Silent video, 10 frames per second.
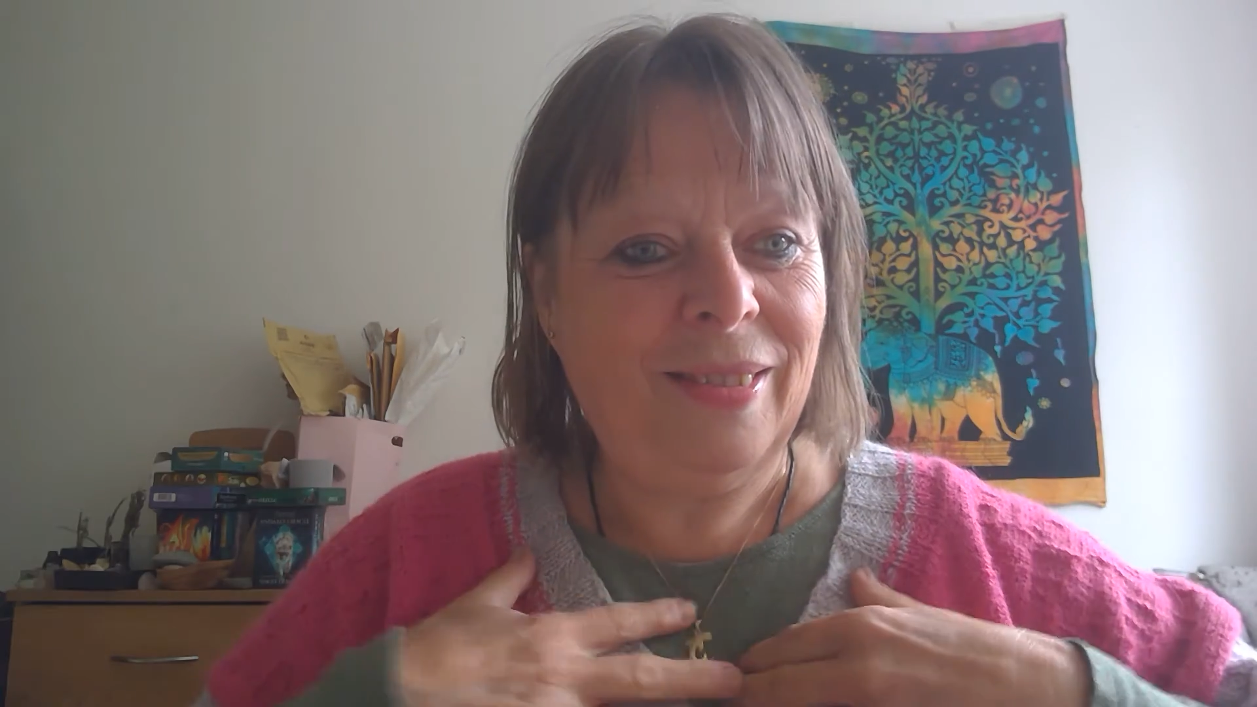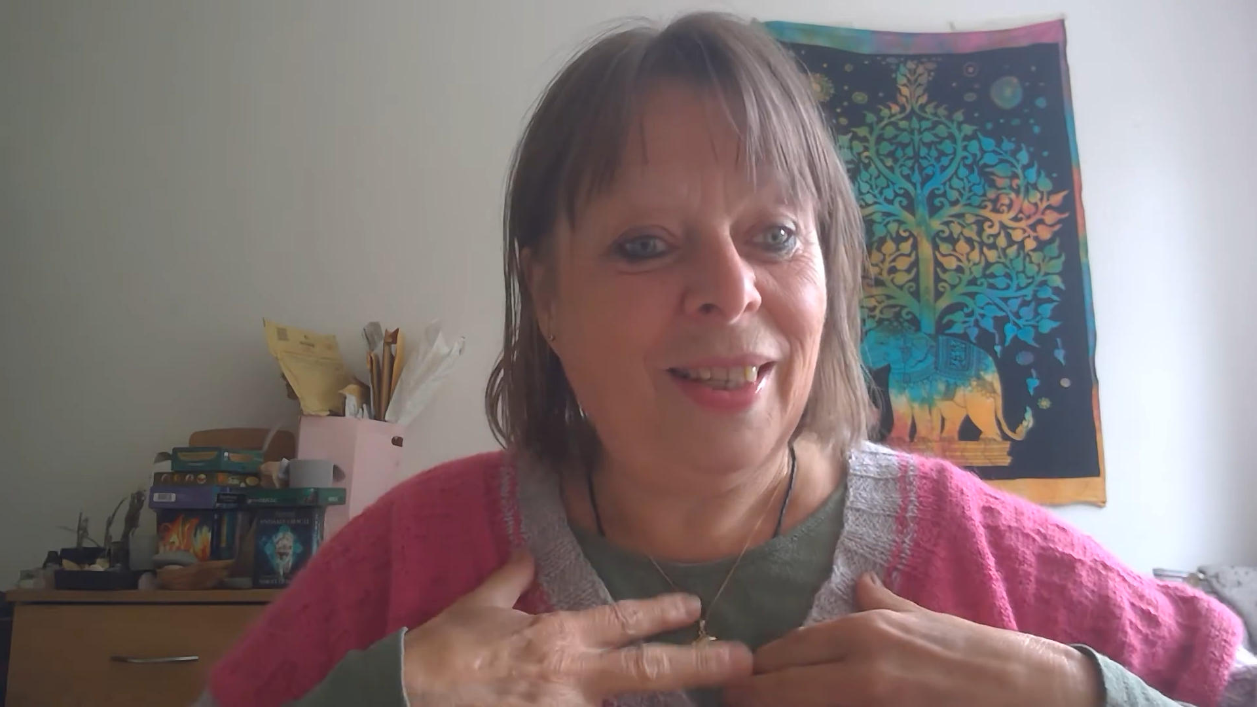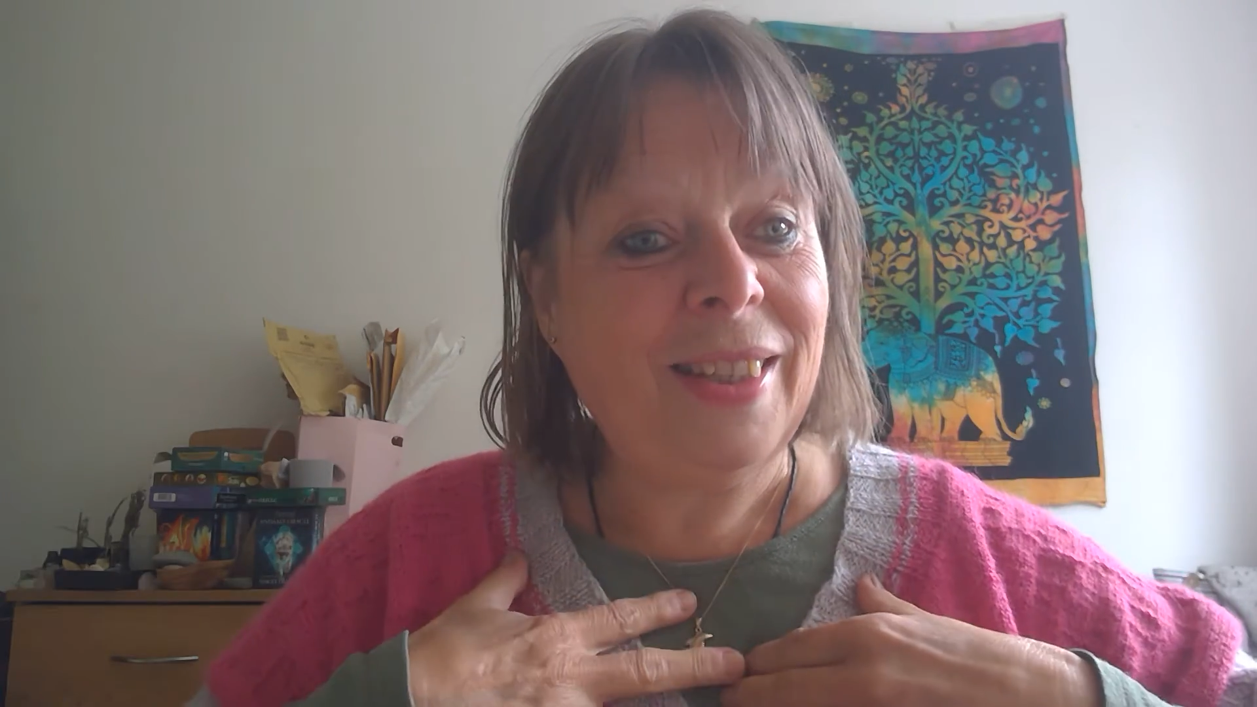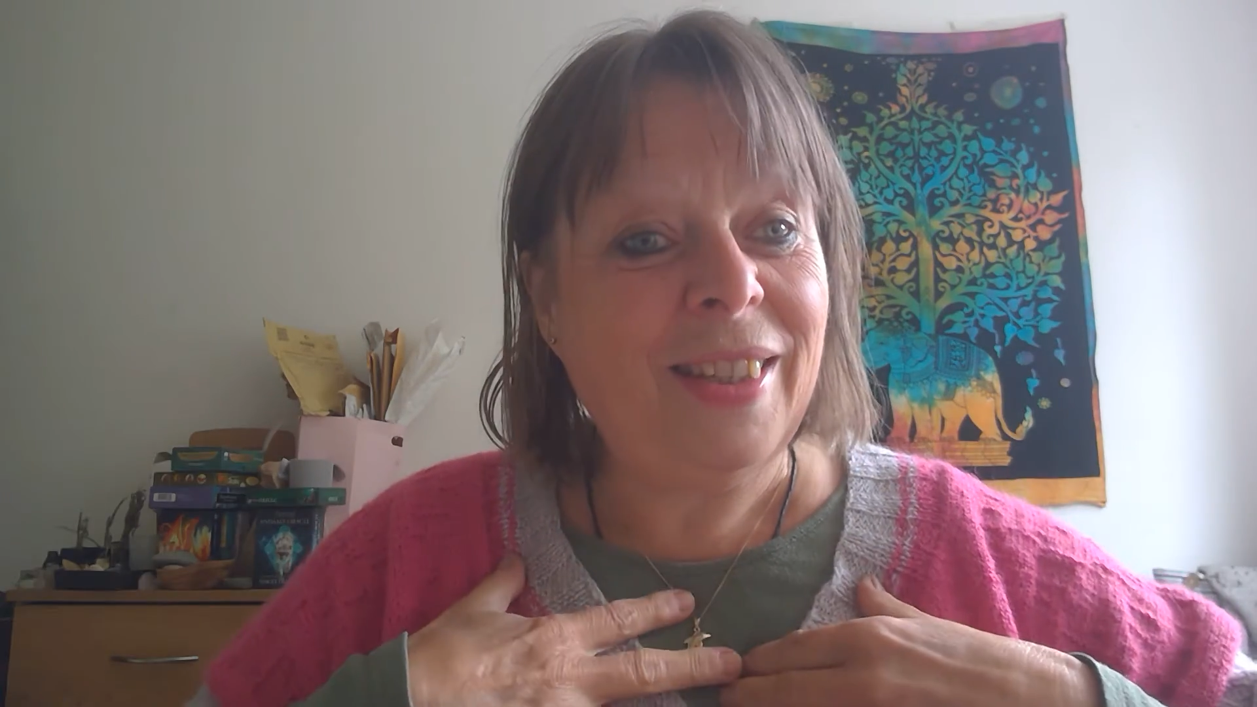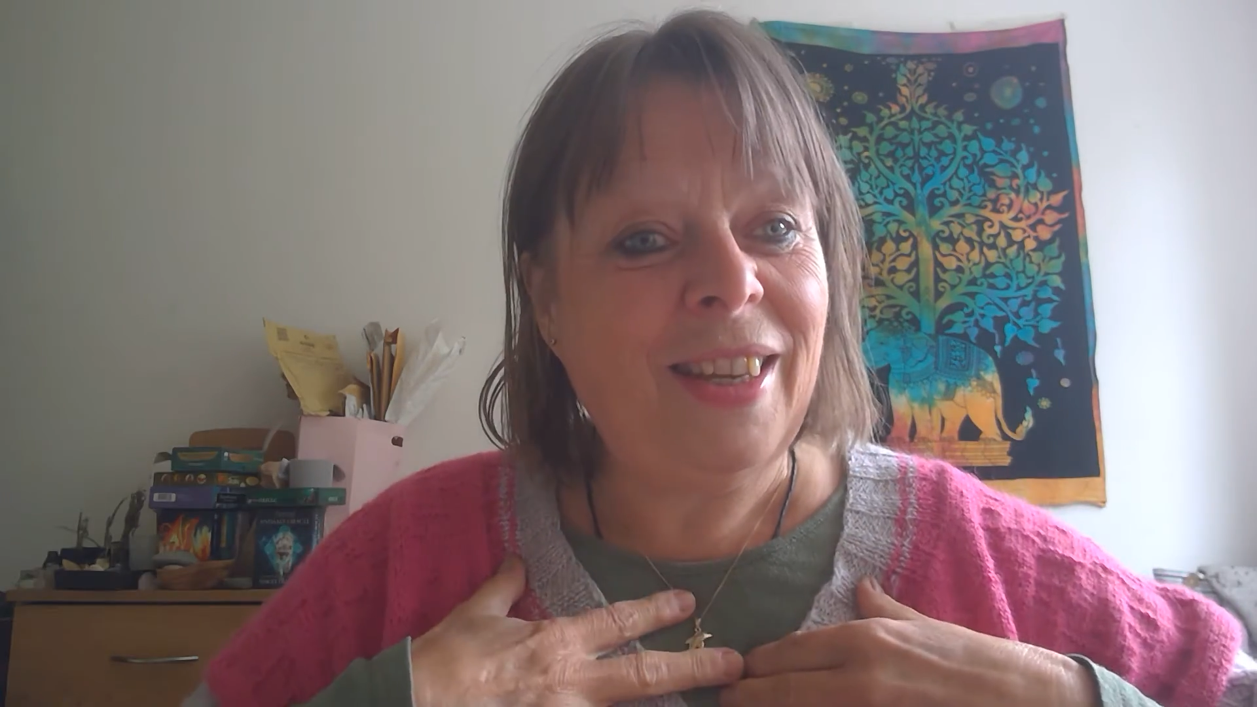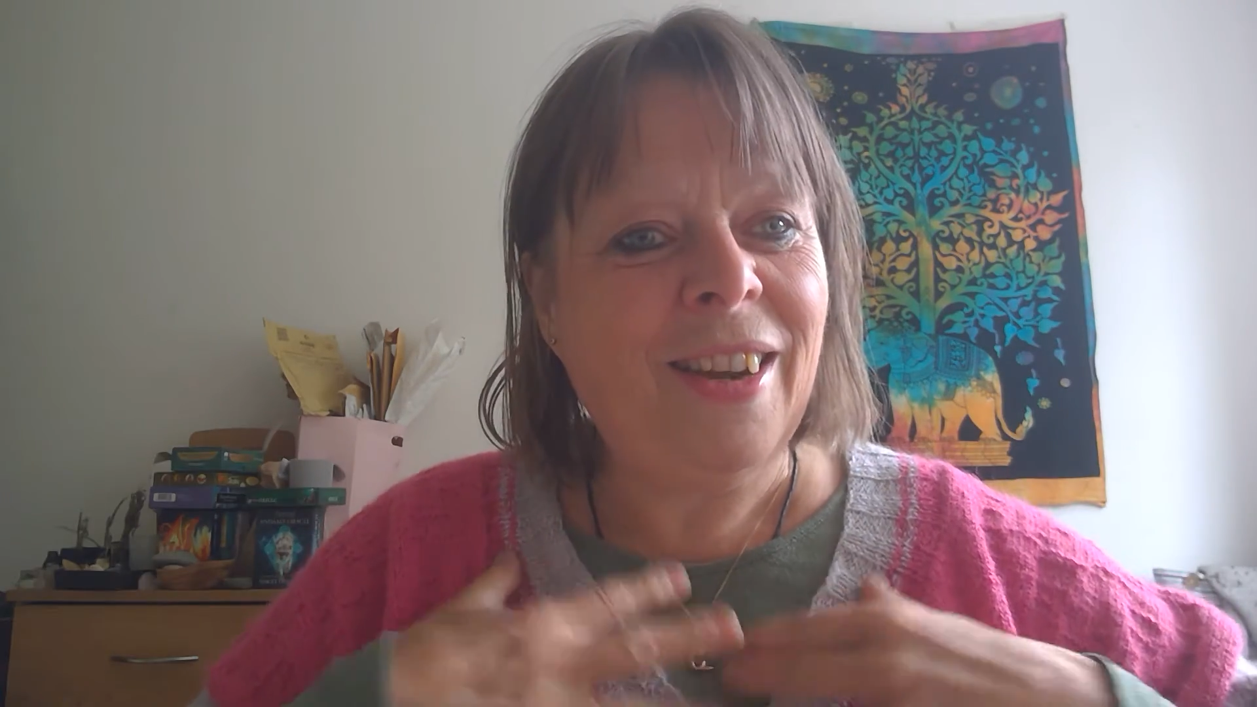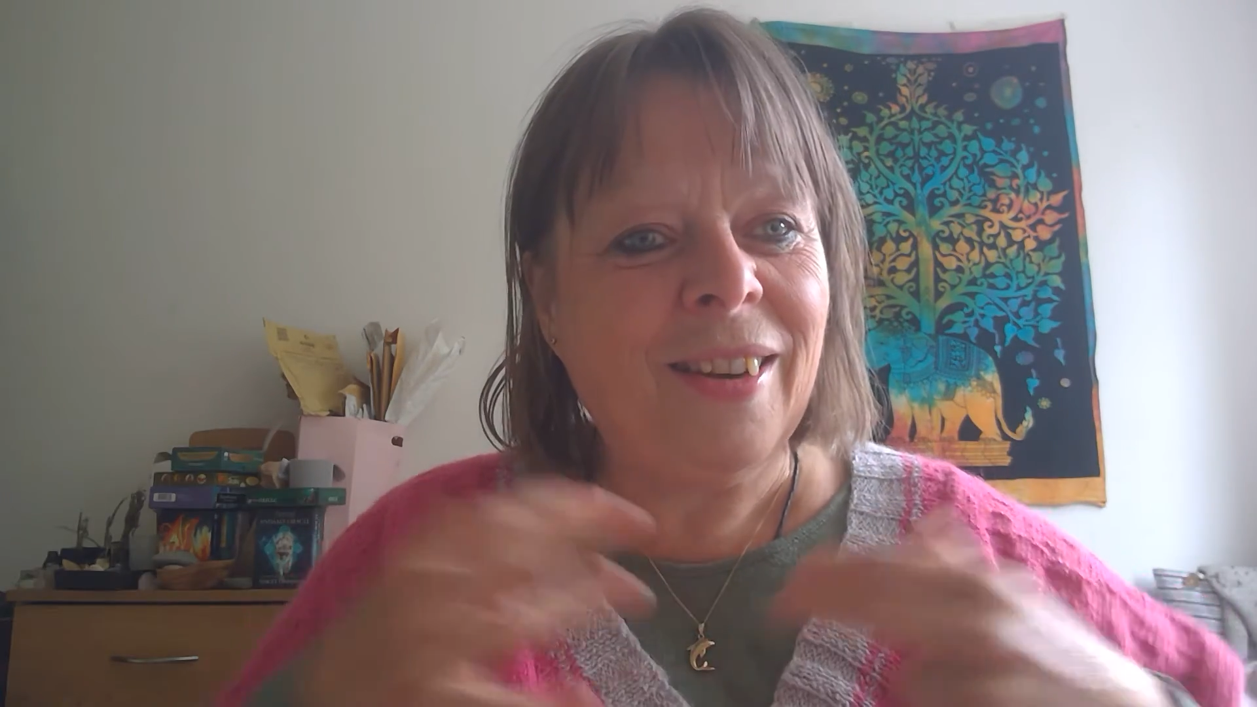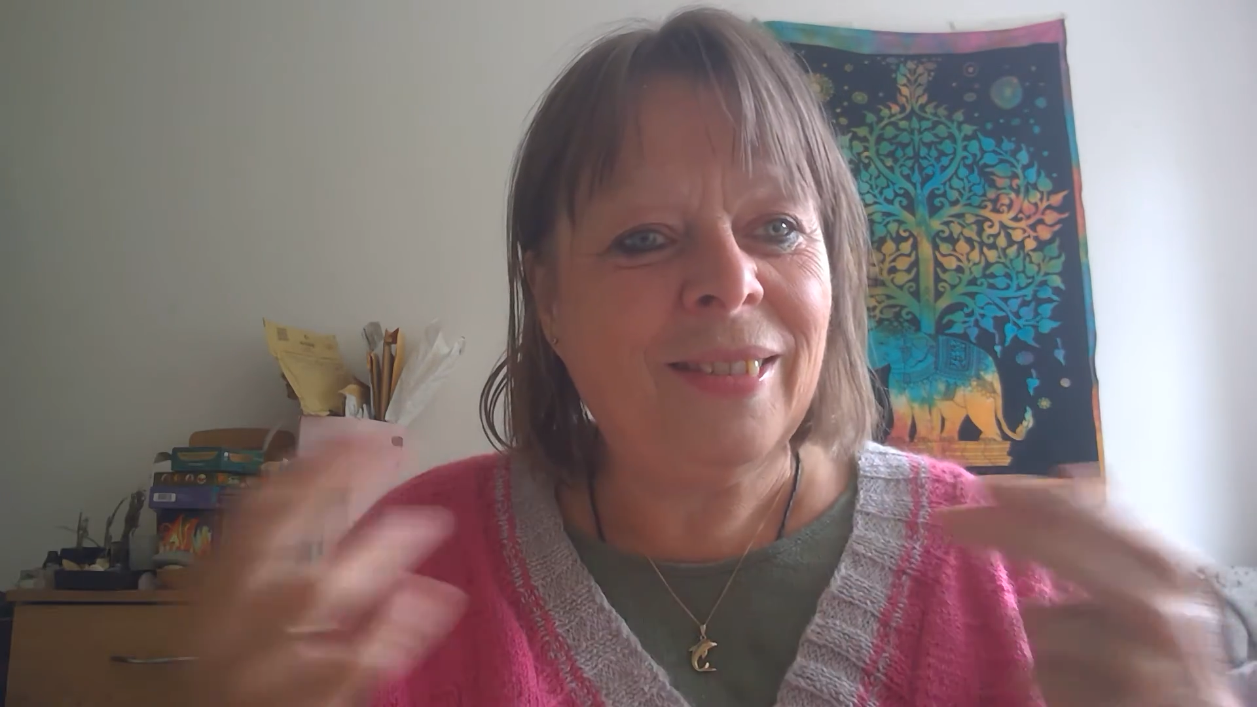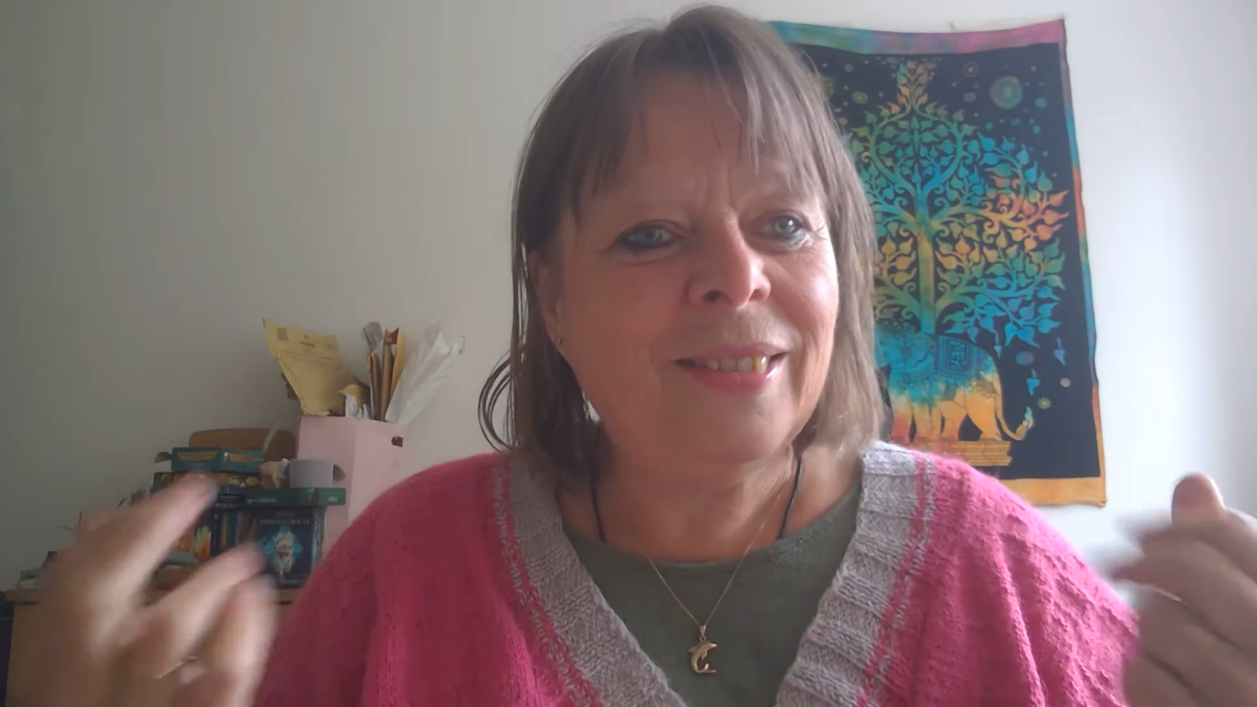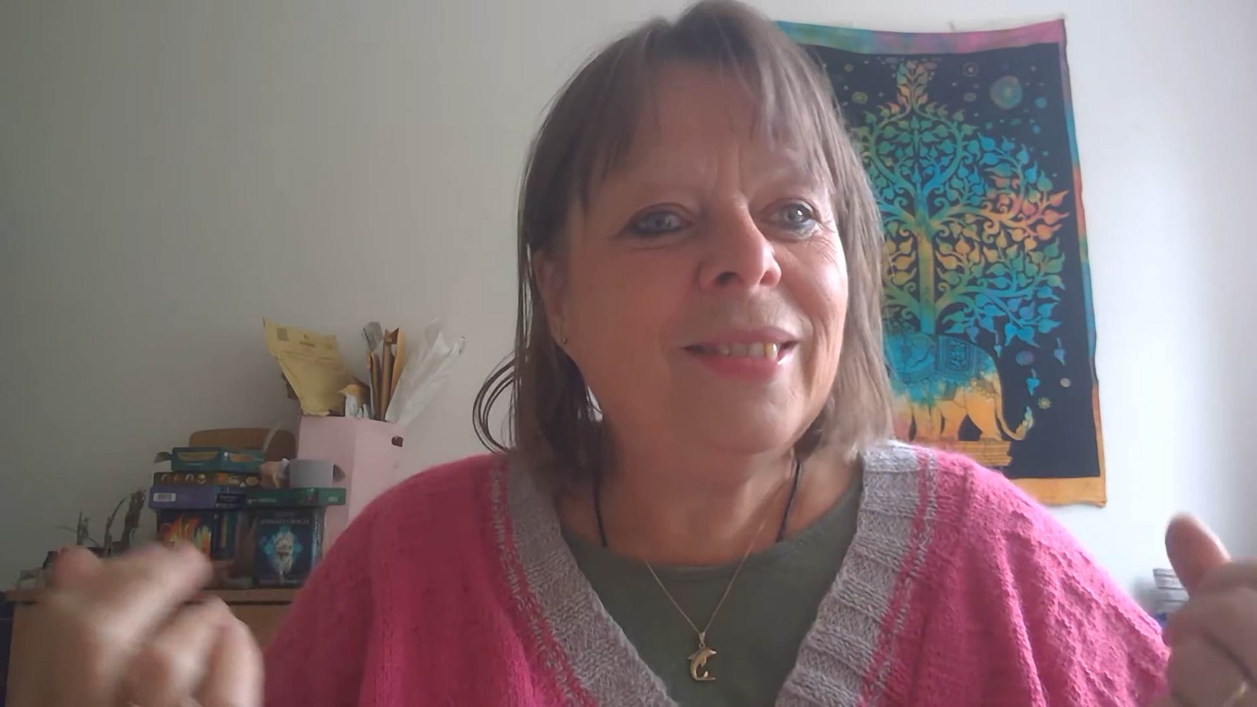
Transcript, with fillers: That's here.